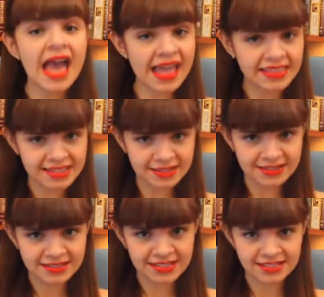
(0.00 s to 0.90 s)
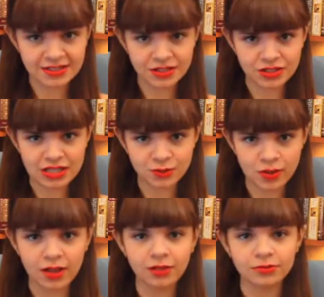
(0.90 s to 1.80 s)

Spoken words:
and the second seasons as well.